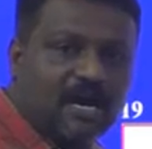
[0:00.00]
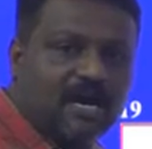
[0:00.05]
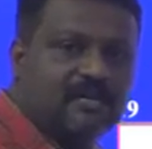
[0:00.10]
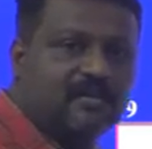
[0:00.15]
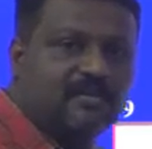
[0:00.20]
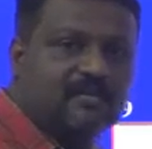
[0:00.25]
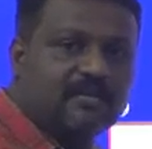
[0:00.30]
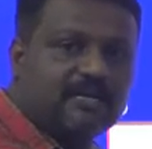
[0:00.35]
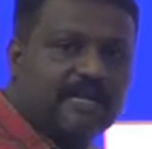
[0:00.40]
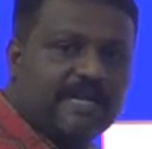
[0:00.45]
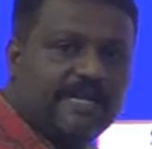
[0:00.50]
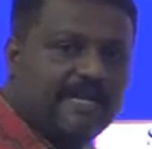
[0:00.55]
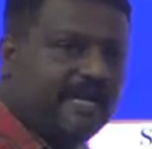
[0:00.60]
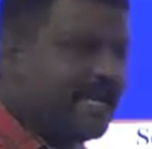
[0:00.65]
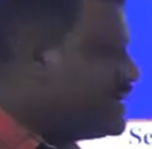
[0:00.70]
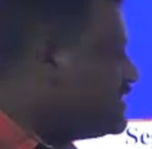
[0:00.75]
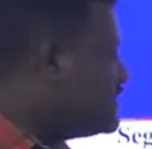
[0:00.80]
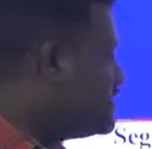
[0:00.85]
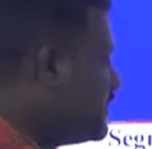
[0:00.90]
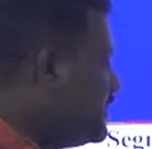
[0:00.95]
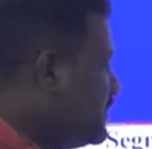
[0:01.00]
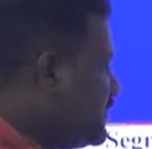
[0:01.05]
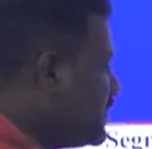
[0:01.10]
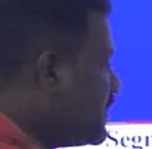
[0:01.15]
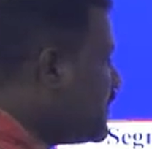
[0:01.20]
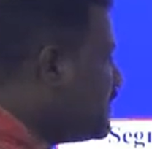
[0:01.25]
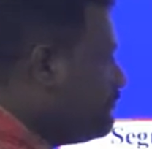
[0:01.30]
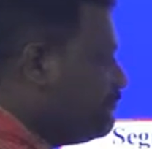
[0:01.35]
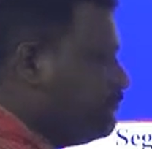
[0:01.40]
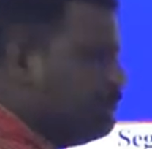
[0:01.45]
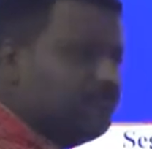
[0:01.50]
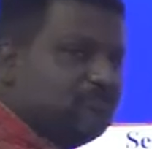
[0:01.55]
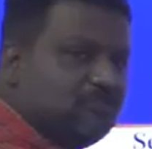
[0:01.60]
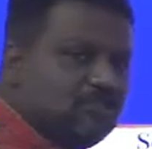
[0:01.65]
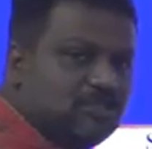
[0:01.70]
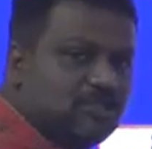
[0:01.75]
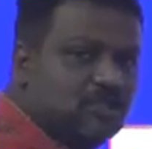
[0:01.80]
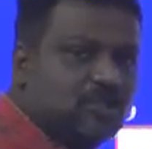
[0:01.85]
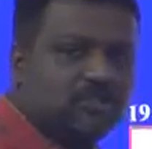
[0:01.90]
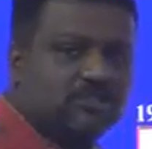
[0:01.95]
on the right hand side there are
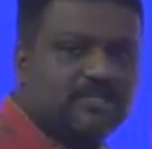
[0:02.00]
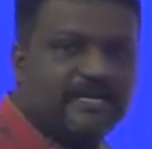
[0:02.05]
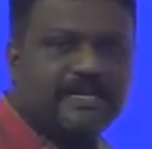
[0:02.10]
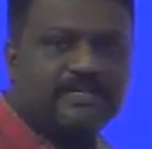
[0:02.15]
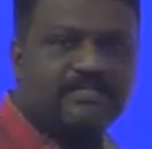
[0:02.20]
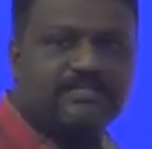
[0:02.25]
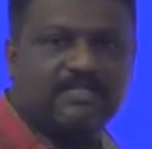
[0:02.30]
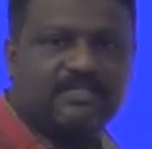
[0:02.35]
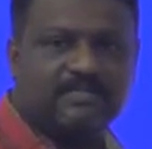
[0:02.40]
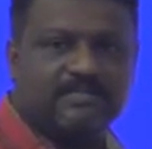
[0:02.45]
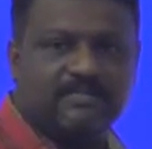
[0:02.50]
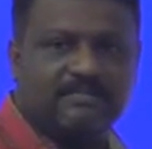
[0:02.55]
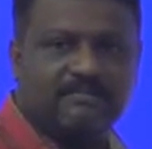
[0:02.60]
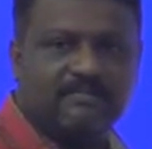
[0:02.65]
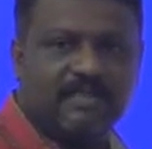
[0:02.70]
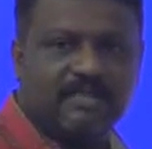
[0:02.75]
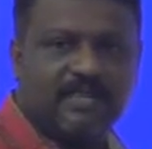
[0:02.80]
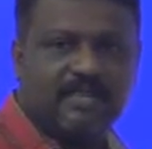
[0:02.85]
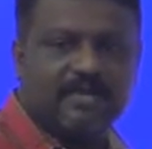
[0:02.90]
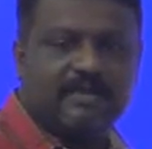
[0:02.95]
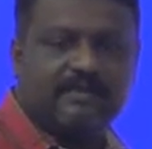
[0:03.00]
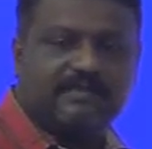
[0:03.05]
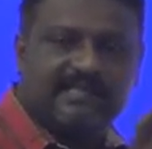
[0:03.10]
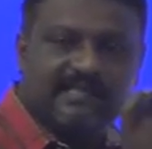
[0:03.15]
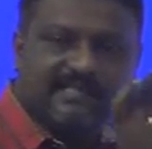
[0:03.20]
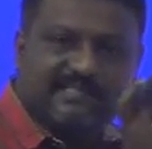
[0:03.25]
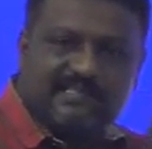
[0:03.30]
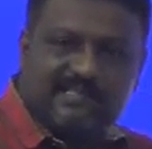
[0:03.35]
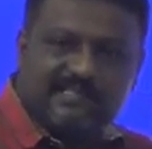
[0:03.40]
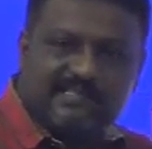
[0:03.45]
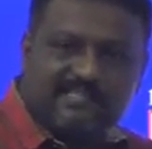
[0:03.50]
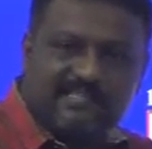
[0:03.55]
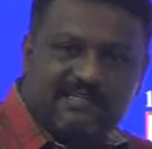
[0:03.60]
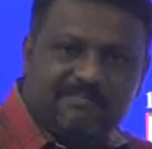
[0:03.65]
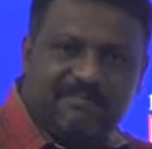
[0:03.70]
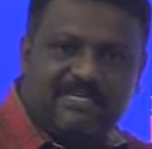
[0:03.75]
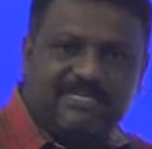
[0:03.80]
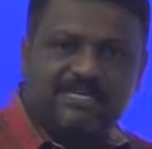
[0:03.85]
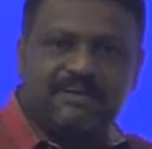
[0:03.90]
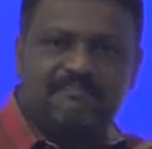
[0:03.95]
4 zeros are exist. Then
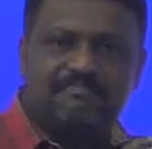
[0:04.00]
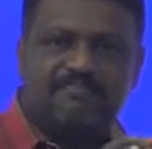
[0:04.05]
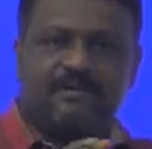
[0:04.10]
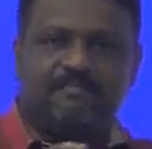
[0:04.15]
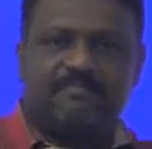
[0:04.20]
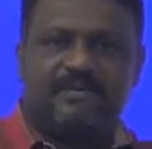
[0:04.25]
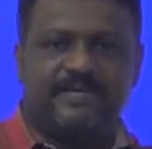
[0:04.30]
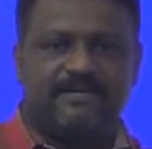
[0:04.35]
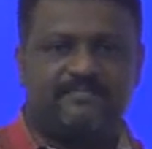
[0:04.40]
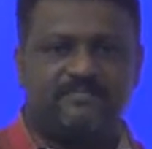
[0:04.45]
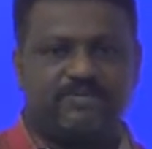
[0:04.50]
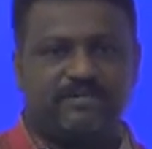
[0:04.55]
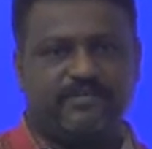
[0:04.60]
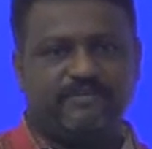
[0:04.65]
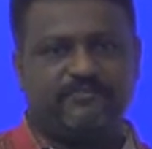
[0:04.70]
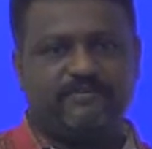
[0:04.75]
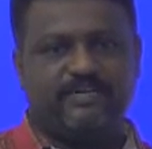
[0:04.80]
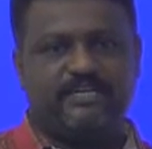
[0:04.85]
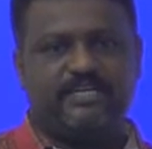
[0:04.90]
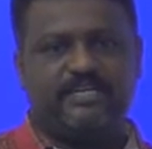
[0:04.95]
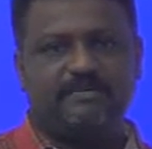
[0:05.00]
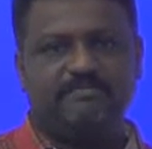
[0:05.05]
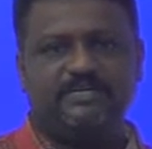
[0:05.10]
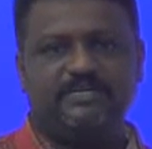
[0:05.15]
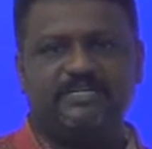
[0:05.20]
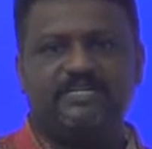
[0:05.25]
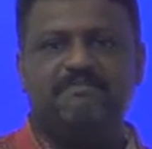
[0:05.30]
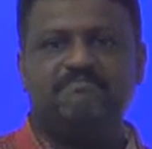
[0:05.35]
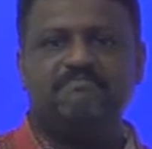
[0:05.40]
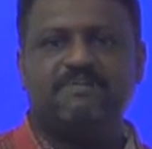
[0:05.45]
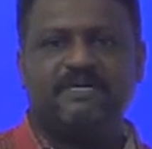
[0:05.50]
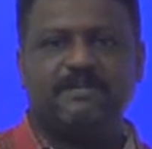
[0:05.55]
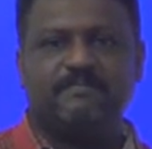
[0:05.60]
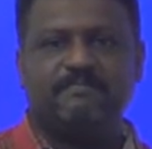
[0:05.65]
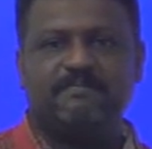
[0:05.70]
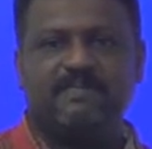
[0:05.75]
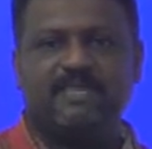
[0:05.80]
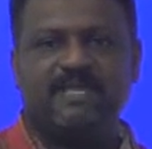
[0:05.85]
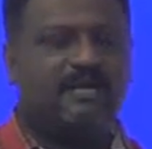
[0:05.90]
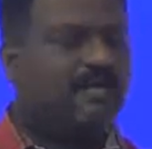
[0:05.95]
16-bit number becomes a 20-bit
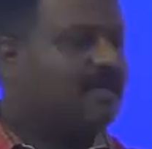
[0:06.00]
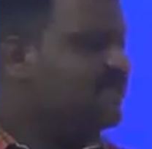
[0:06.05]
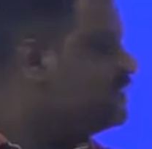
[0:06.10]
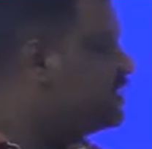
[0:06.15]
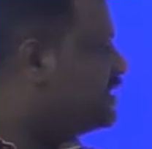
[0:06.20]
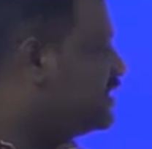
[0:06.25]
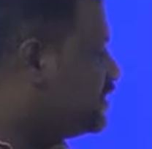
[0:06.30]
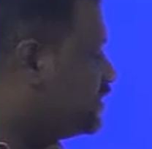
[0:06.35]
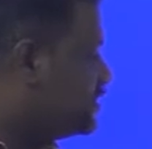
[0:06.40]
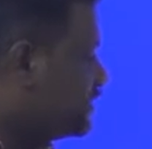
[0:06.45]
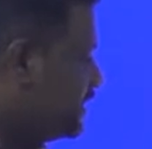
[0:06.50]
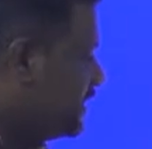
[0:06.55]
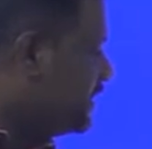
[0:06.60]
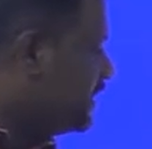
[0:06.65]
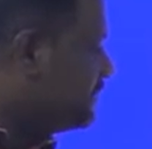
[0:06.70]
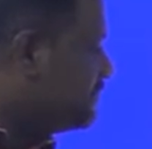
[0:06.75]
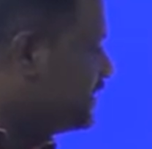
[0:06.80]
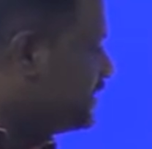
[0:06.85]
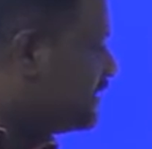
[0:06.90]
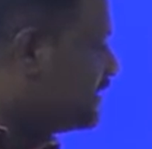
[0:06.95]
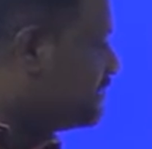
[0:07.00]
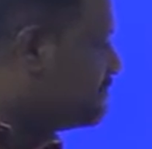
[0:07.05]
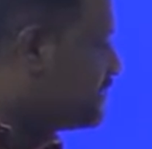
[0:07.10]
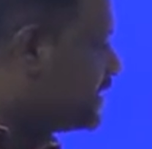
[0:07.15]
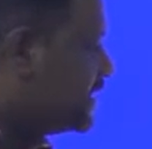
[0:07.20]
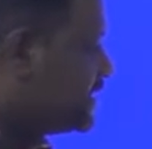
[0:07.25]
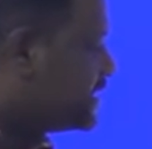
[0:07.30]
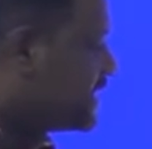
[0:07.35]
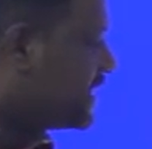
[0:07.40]
number. That 20-bit number is